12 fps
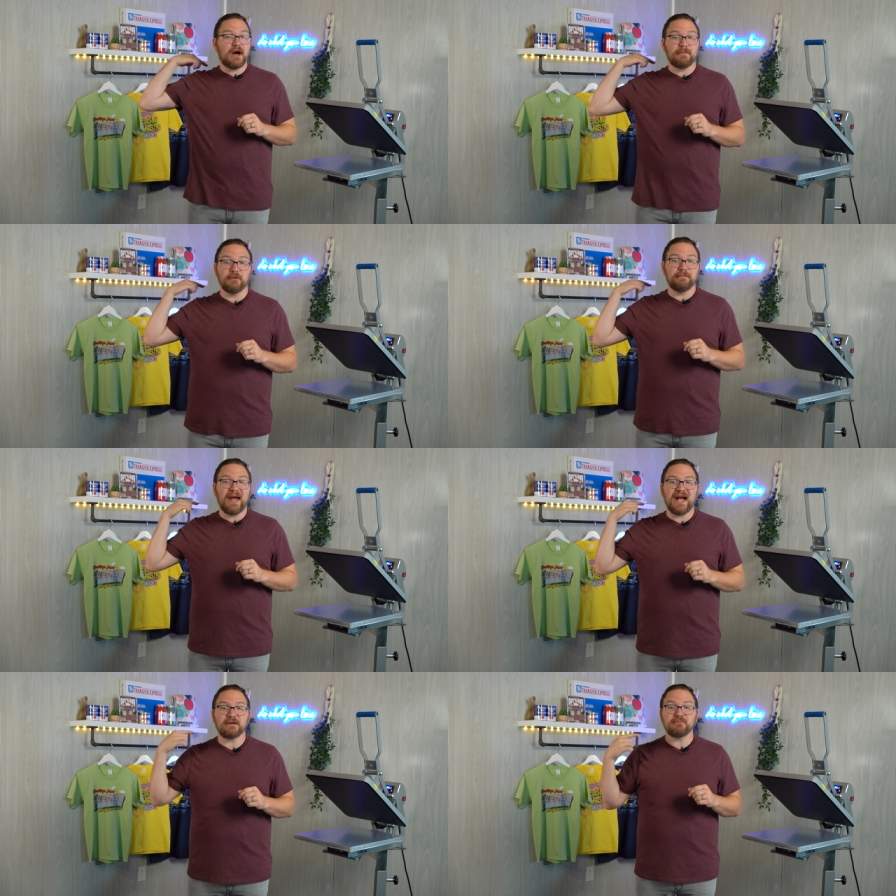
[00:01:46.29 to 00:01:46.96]
upper
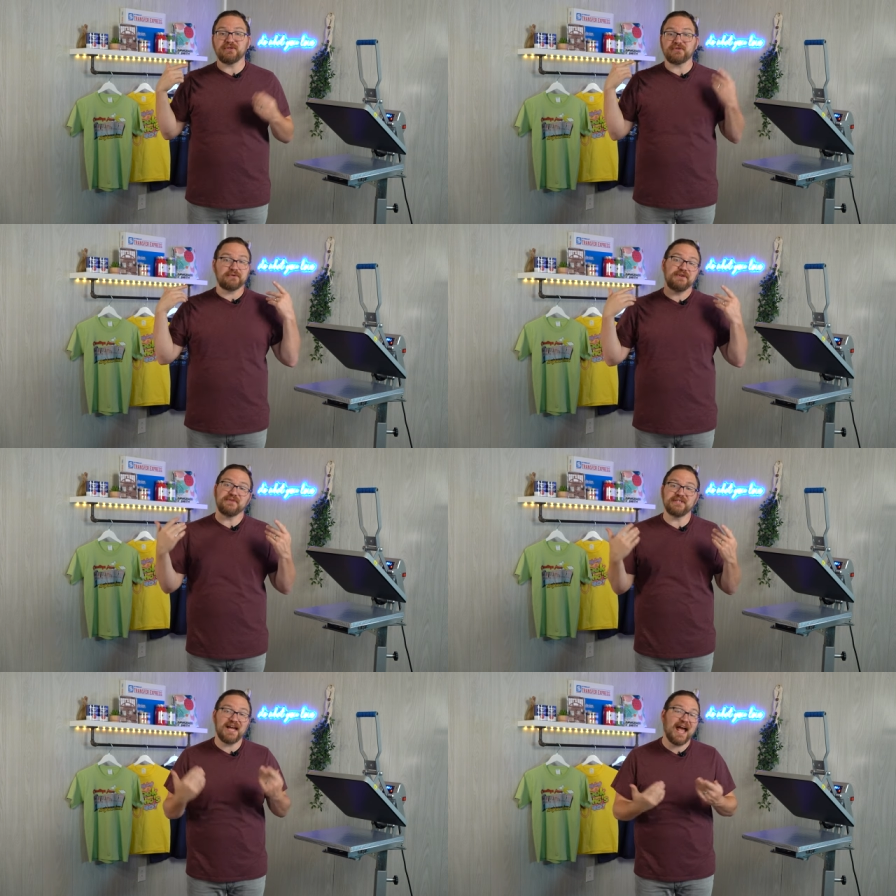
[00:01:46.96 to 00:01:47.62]
back prints, or
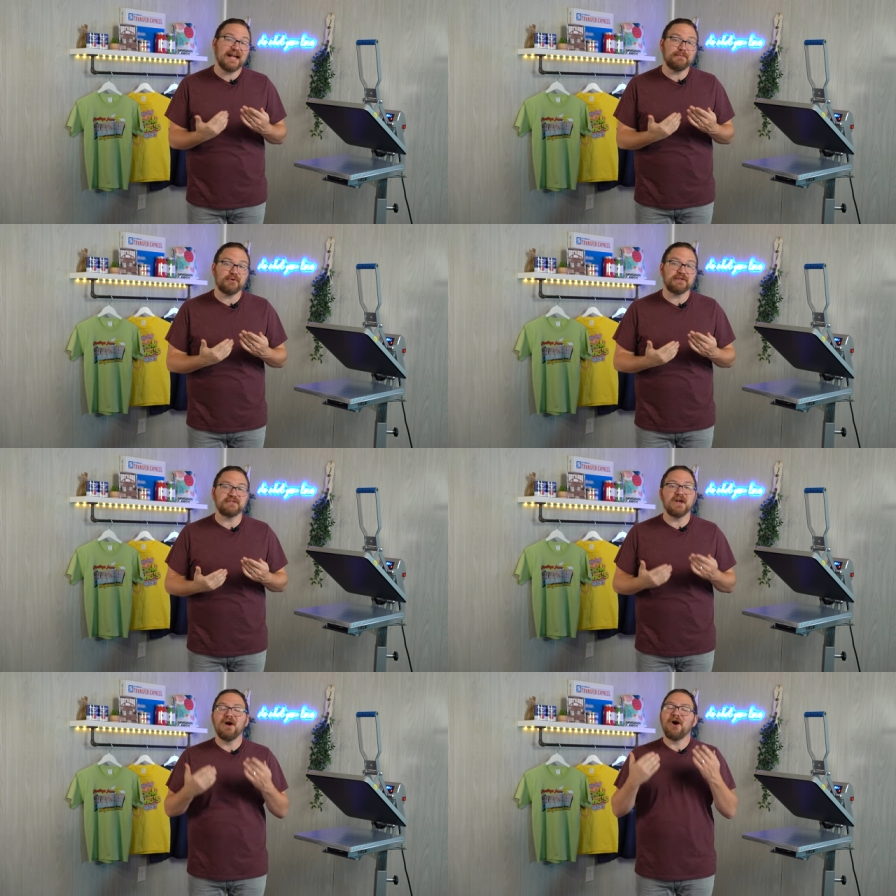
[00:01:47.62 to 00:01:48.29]
even tag
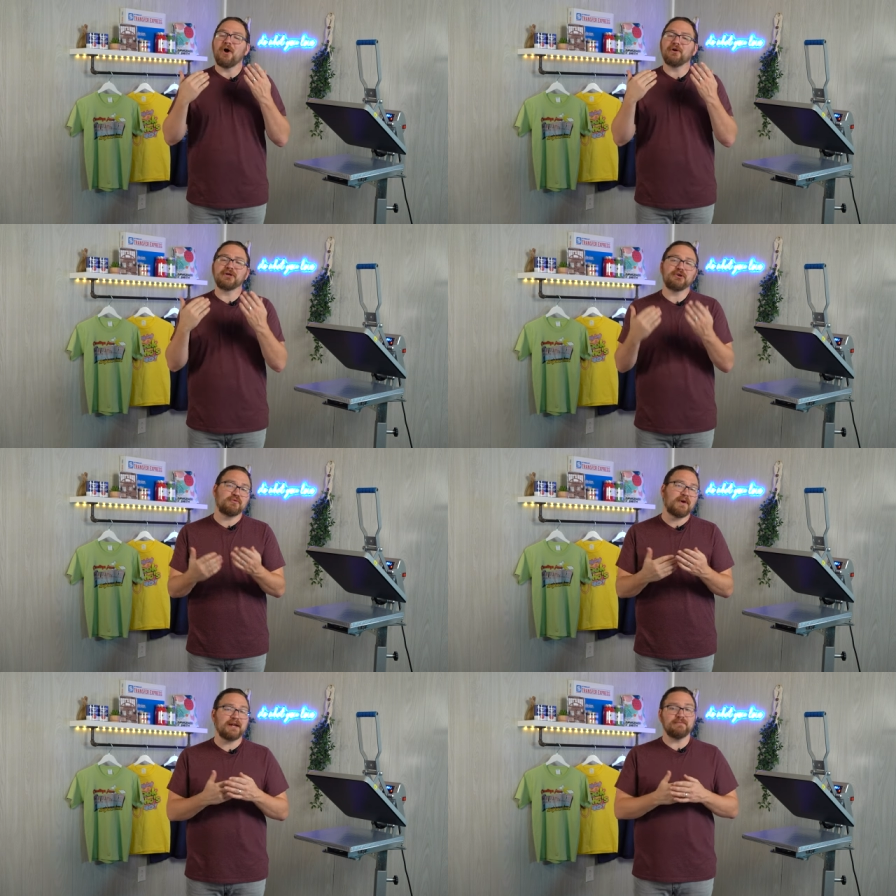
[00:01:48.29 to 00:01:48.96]
prints are
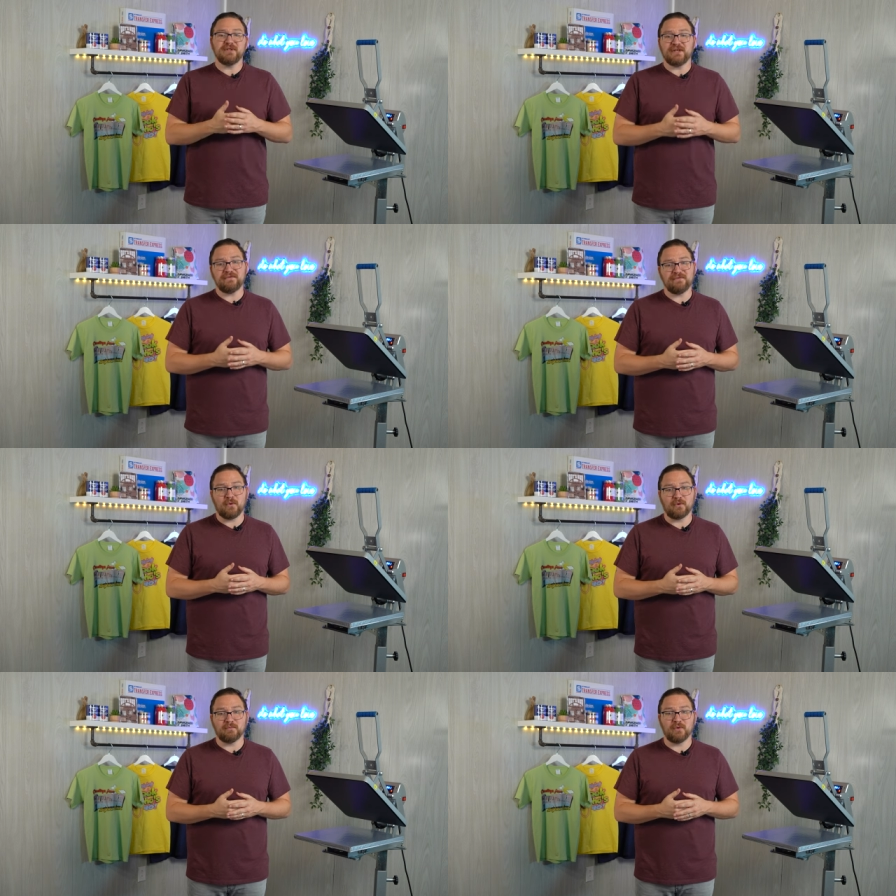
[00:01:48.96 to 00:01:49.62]
incredibly
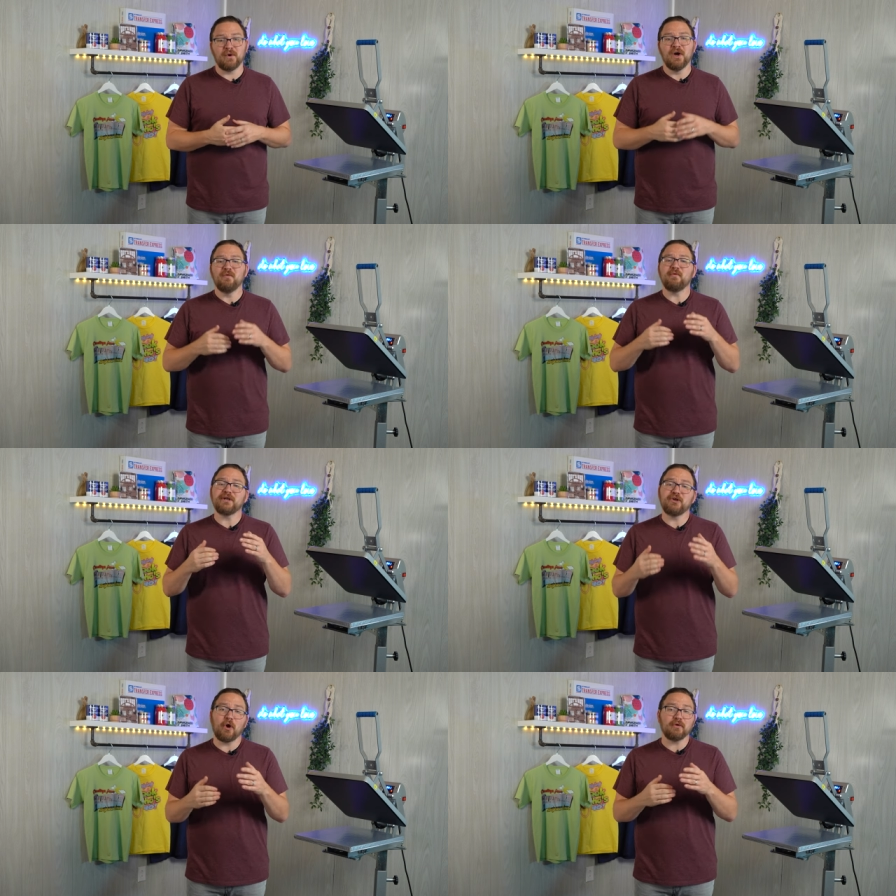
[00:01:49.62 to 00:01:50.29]
affordable
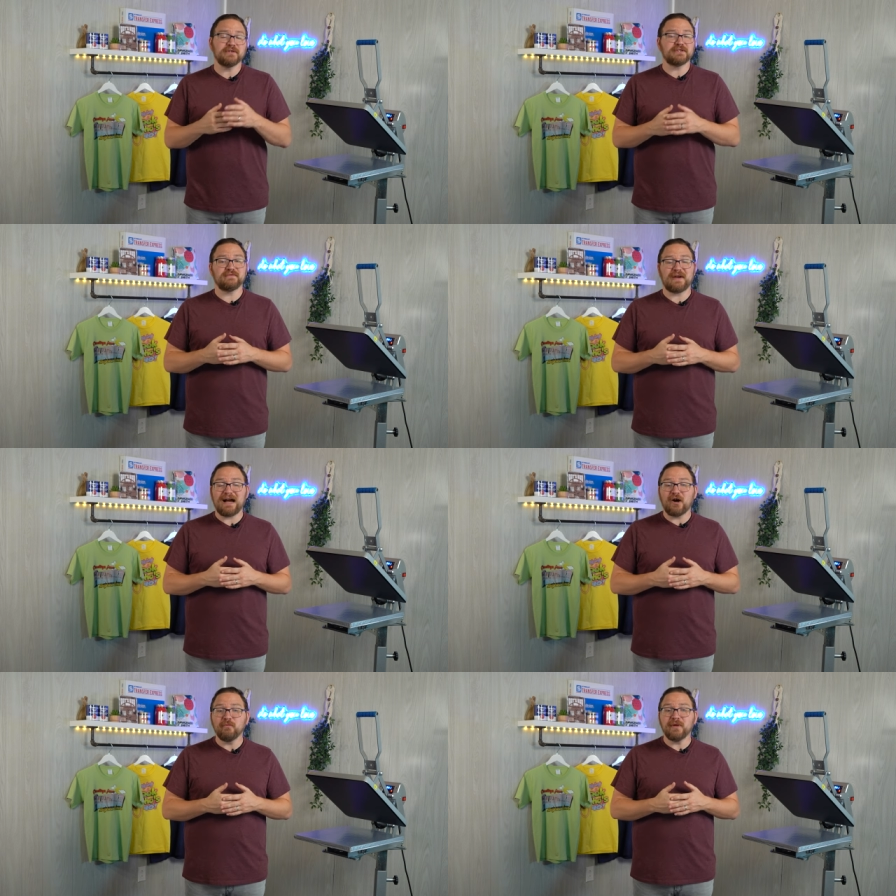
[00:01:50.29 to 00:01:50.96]
regardless of
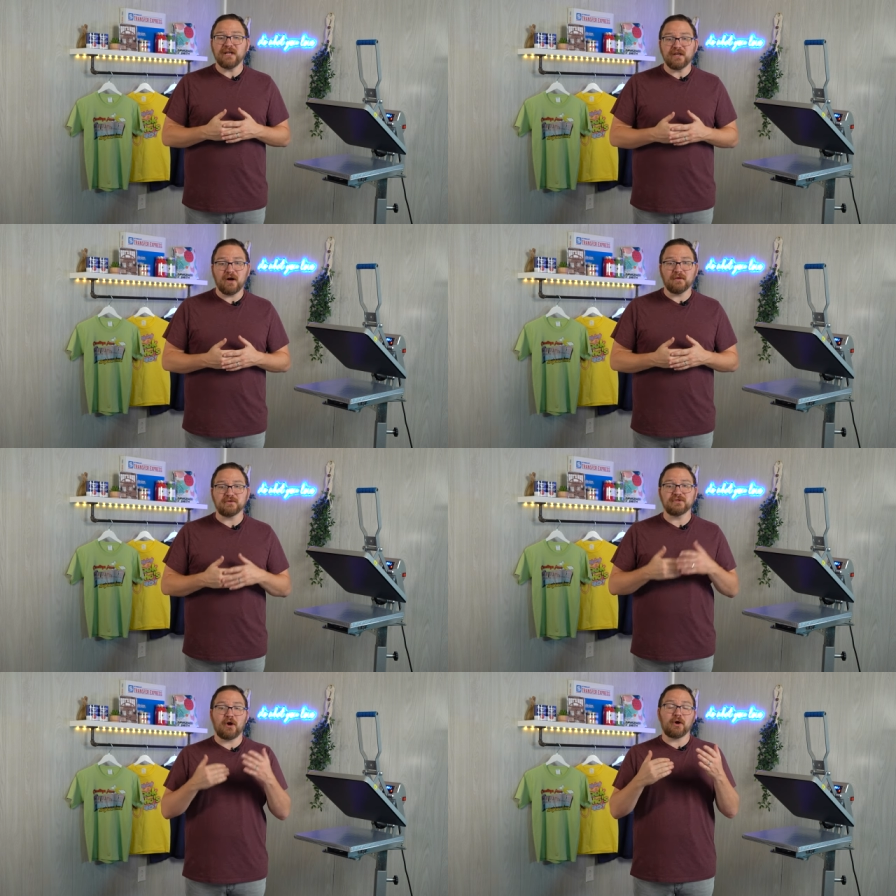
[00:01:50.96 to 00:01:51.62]
how many
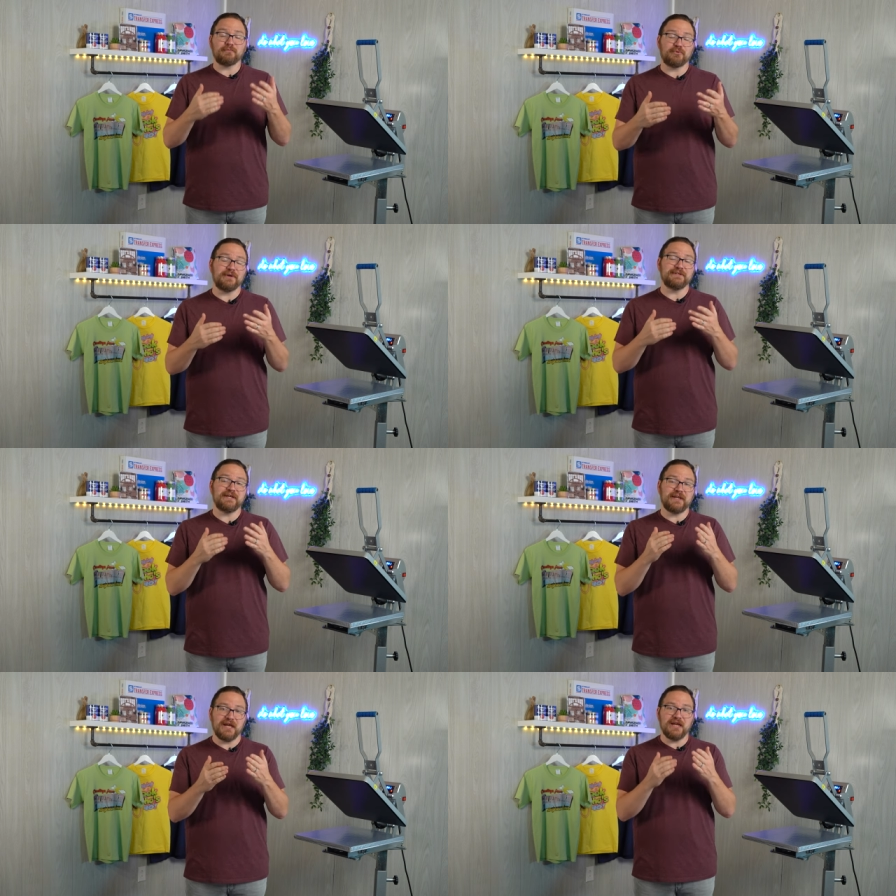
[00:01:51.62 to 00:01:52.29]
colors are
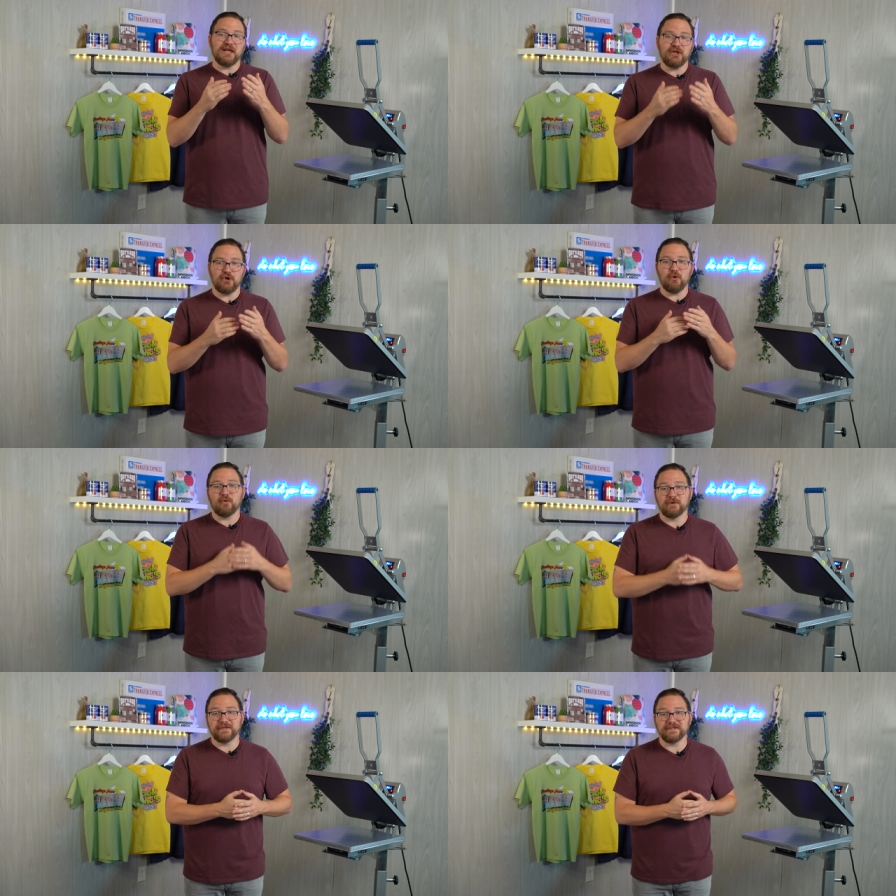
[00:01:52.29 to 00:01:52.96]
printing in
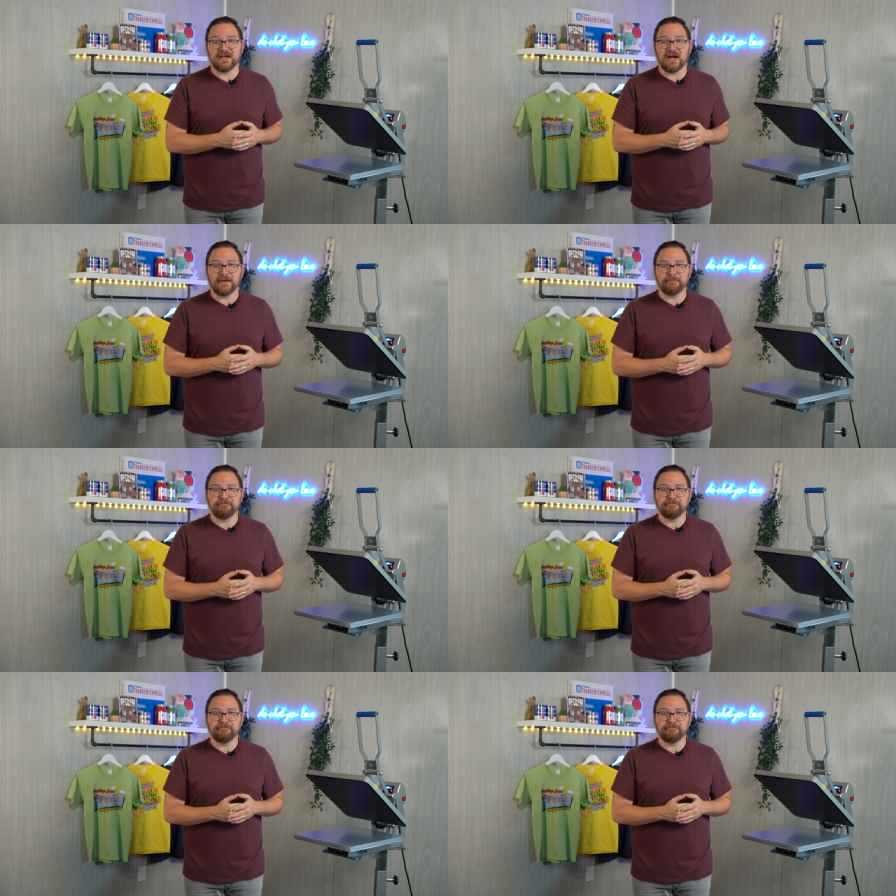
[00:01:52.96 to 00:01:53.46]
your design.